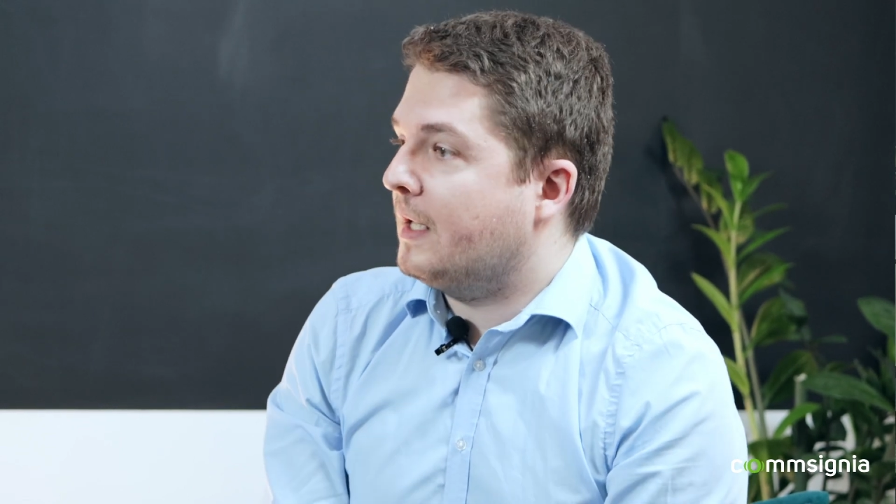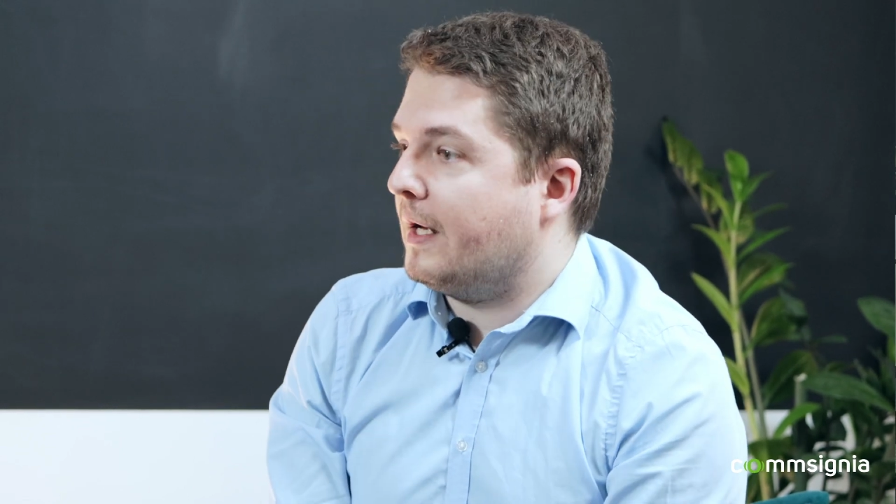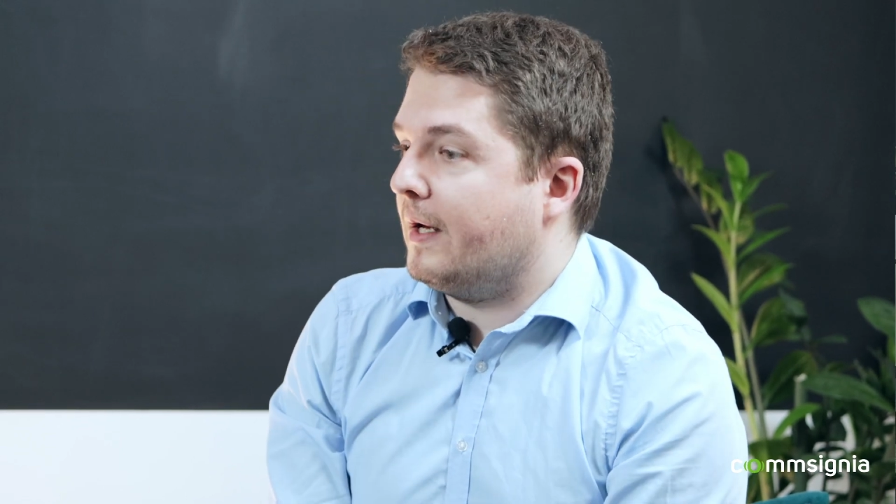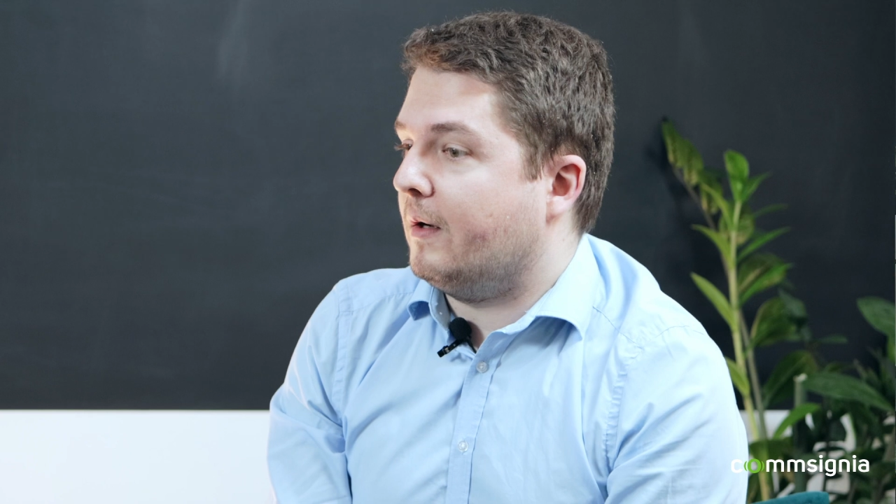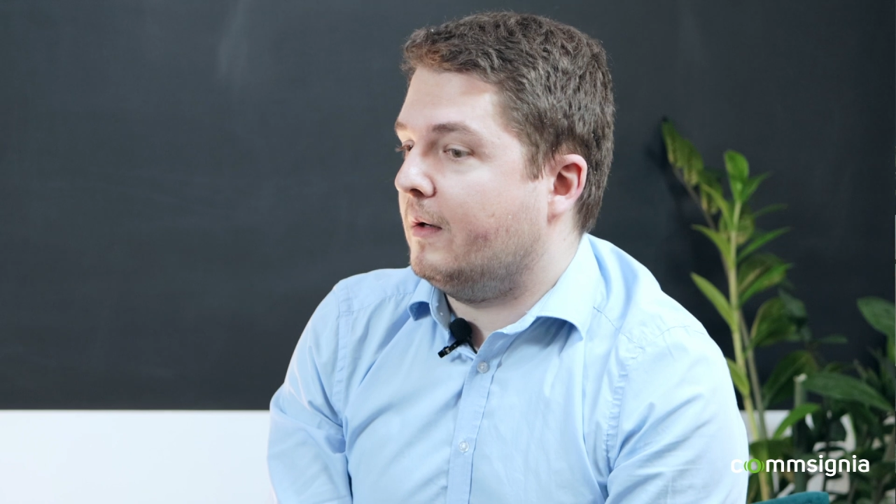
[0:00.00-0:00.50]

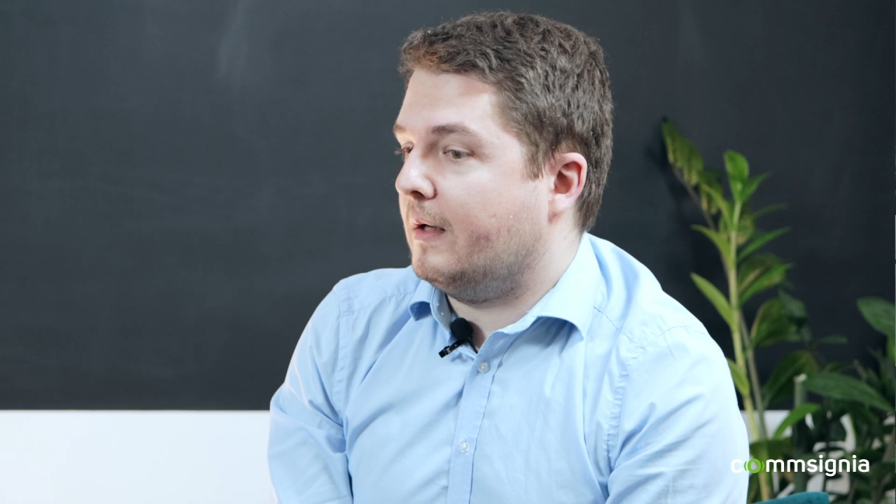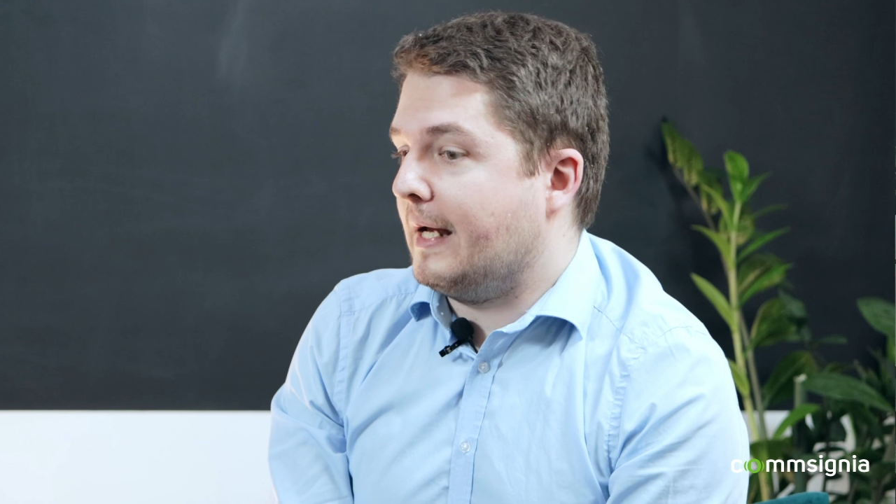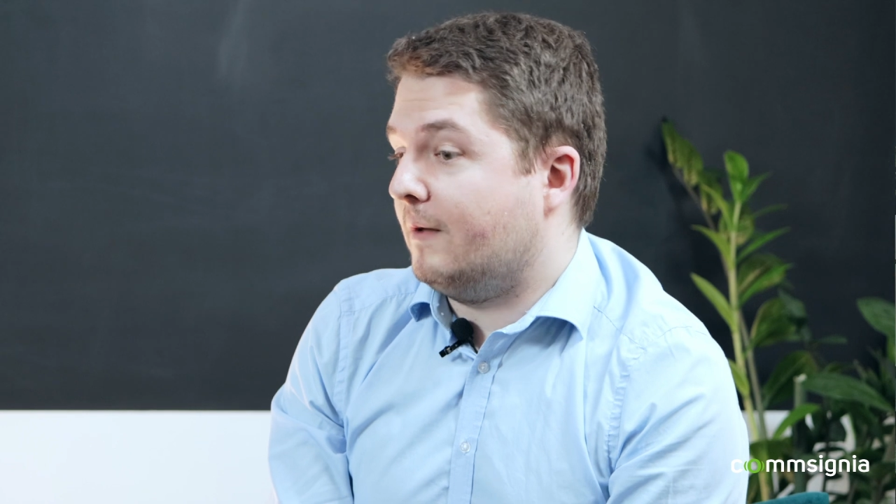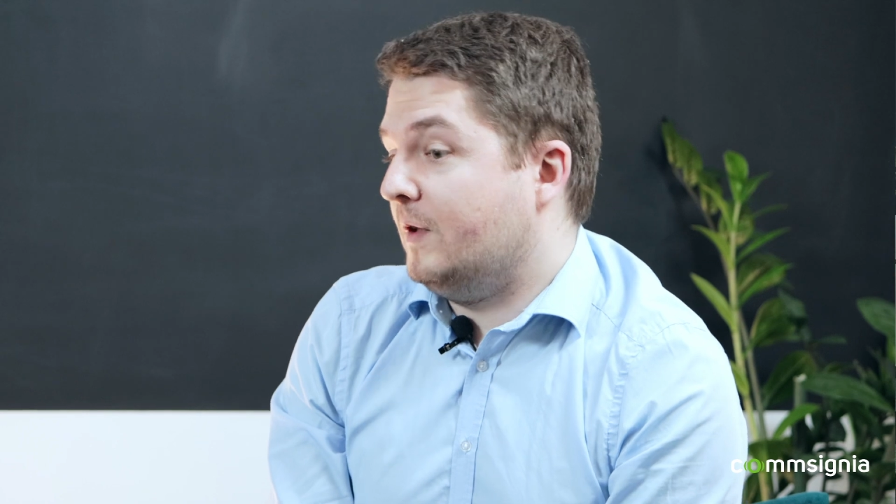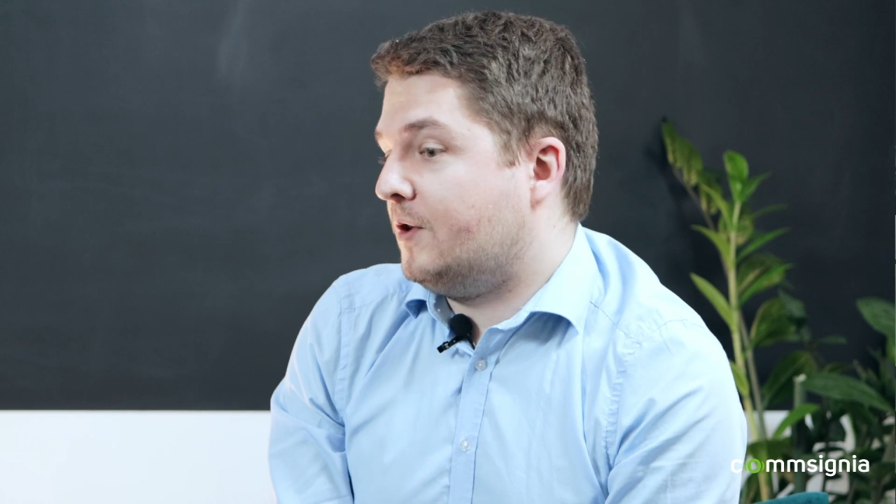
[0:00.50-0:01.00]

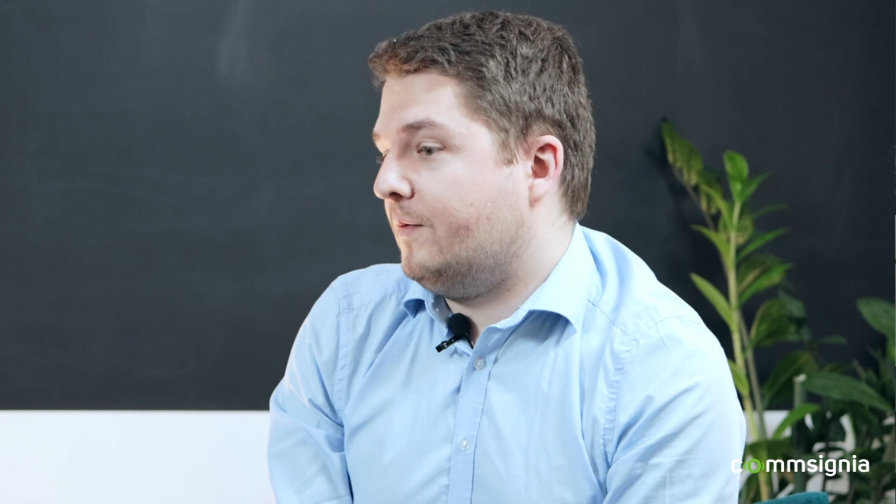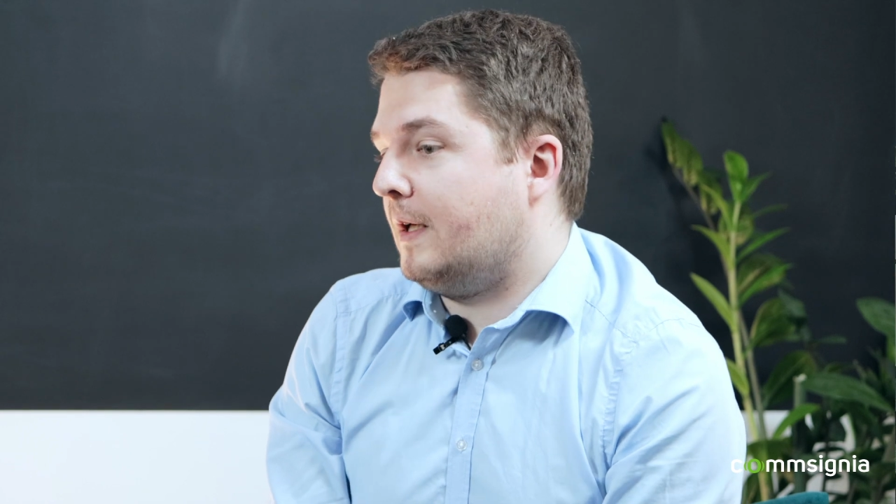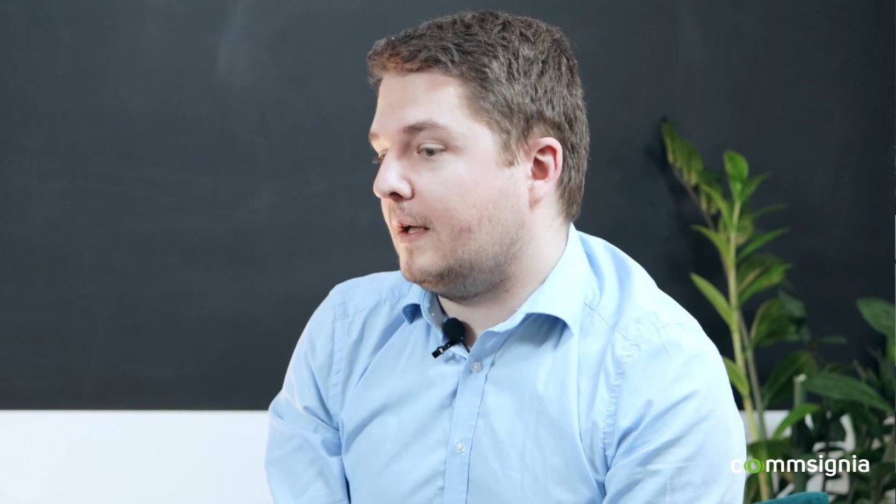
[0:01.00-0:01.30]
at which we